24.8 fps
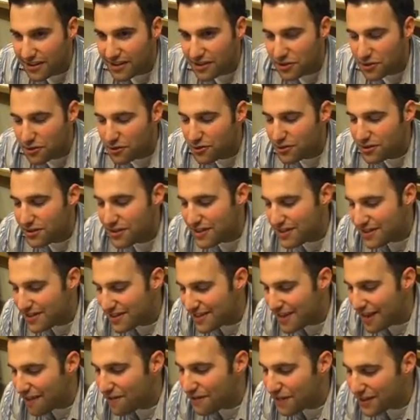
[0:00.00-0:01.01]
So there's
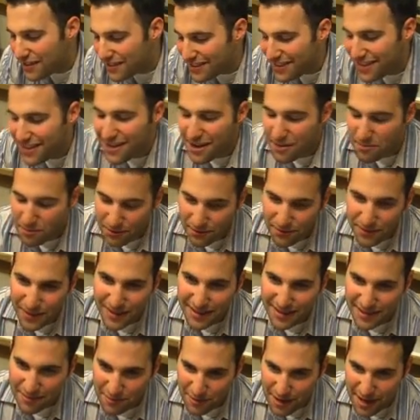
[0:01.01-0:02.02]
definitely a number of
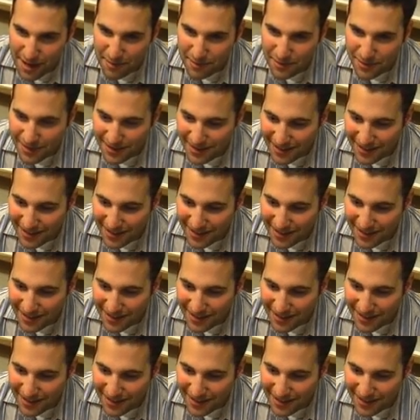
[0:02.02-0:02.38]
things that will happen.